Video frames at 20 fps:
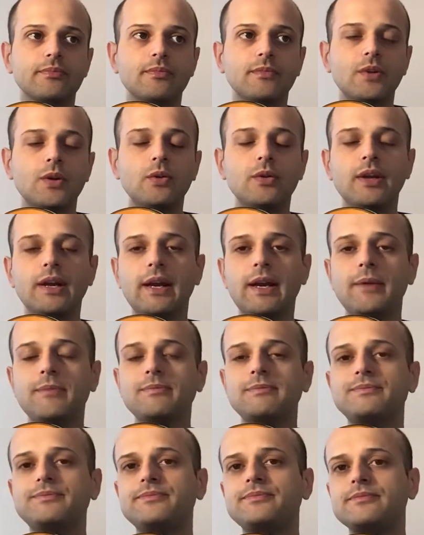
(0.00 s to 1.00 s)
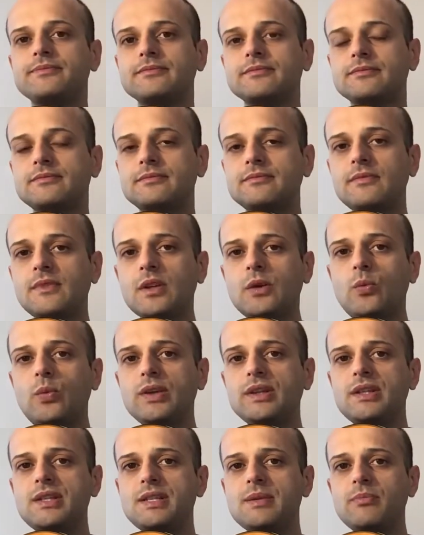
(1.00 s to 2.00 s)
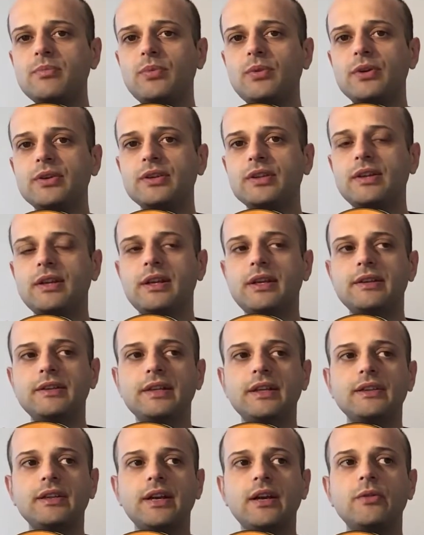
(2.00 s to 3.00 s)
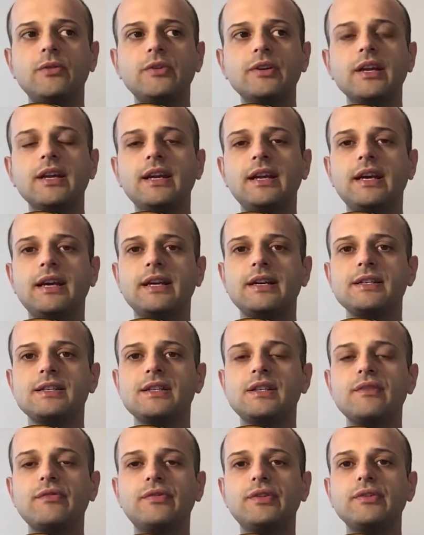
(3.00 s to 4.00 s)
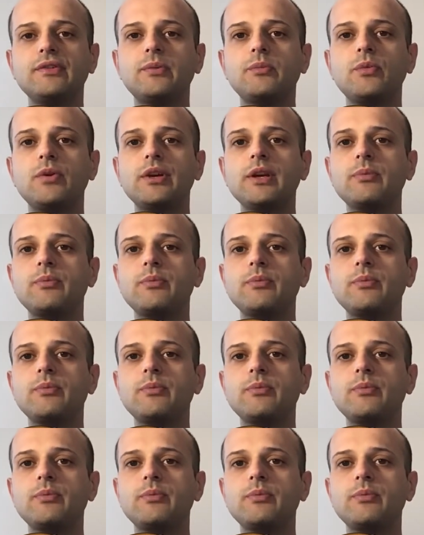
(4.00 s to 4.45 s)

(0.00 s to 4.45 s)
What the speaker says: Okay, what is important here that I organize different harmonic